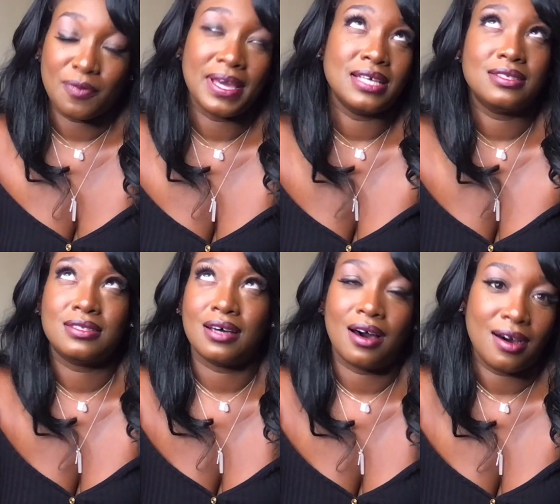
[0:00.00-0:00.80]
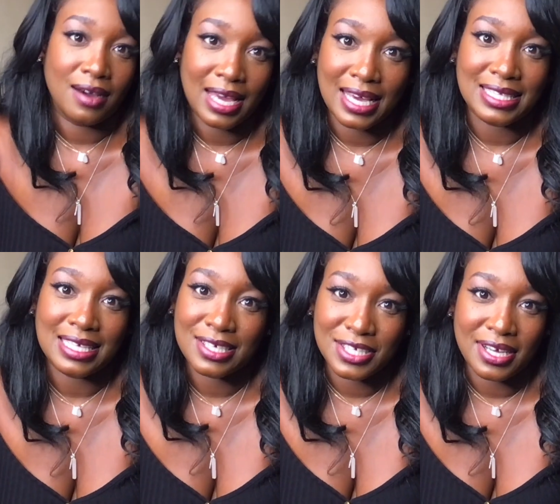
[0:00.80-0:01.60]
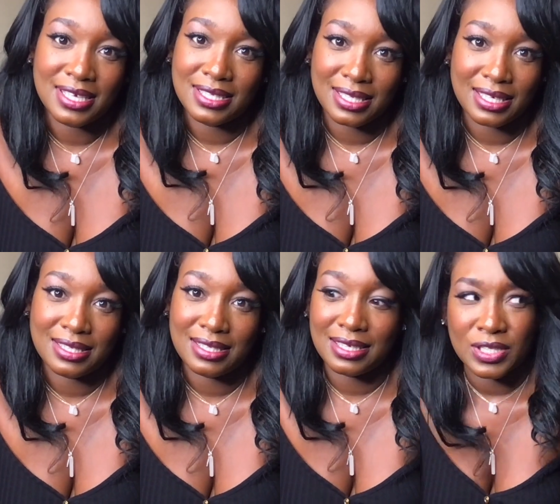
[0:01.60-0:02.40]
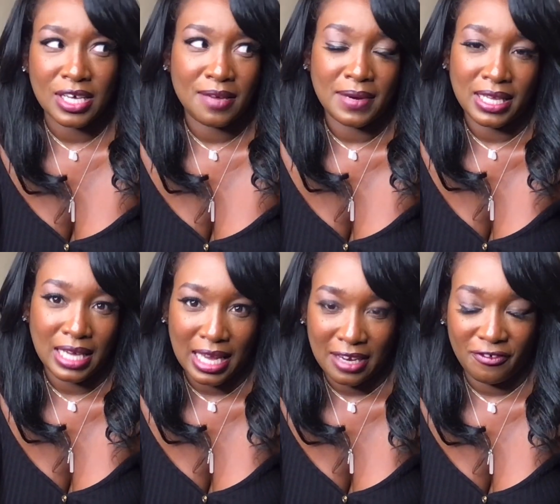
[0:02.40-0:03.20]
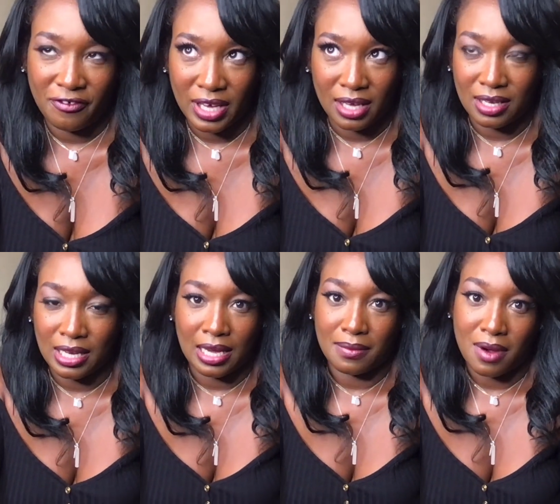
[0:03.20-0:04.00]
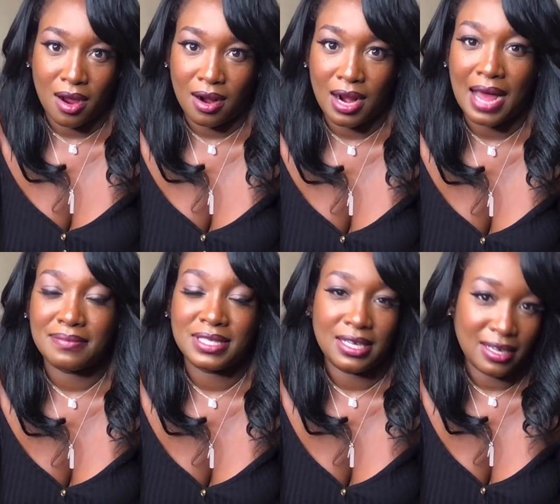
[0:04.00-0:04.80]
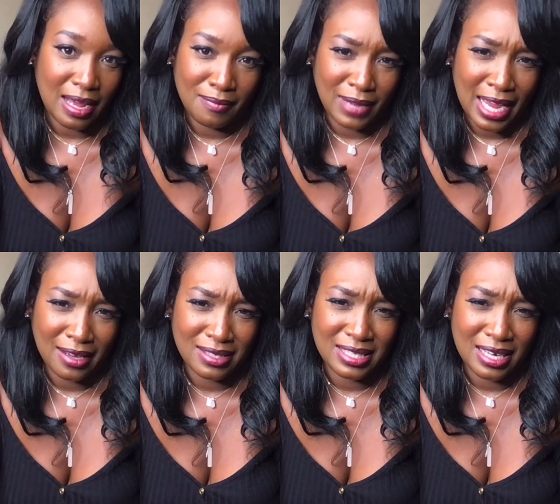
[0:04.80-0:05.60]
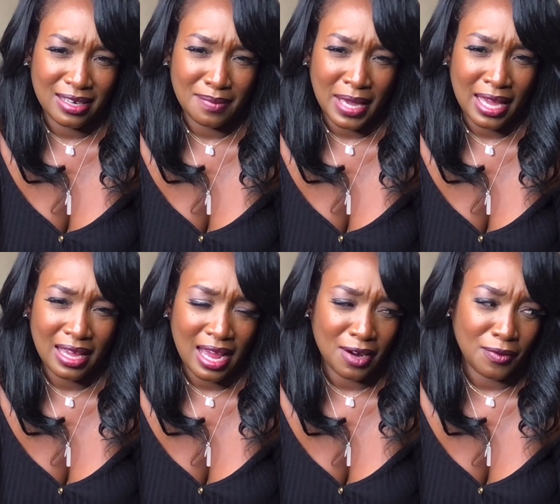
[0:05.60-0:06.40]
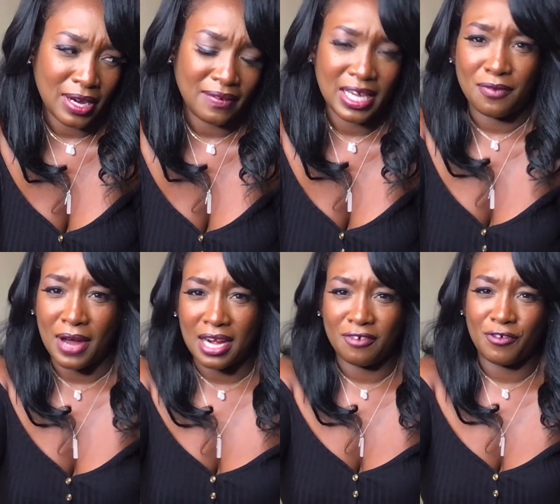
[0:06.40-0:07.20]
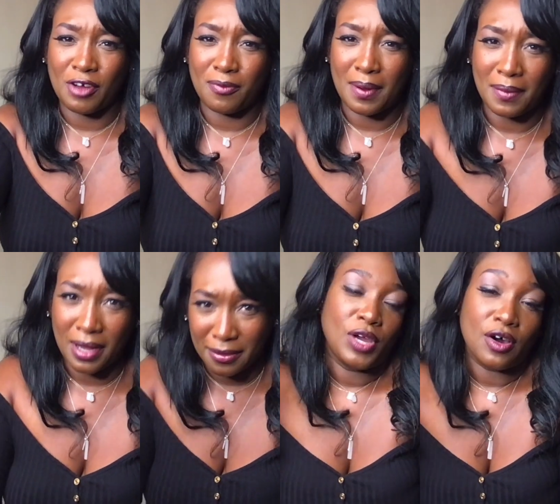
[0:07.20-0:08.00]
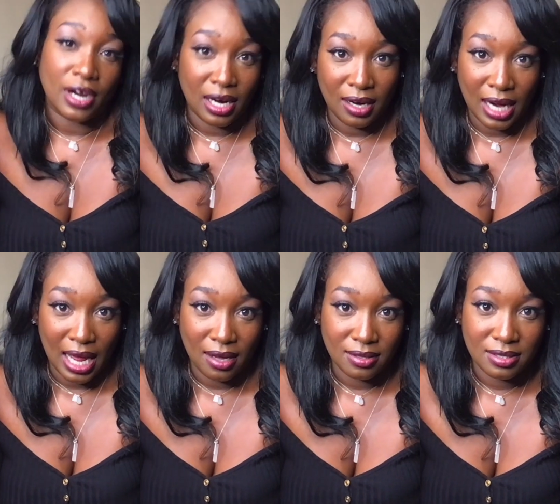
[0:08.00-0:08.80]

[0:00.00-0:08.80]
His tall ass, I told y'all he's 6'6", so he barely can't even fit in the damn car. I'm like sitting in the back, kind of whatever. He running in the front with my mom. We go to her house.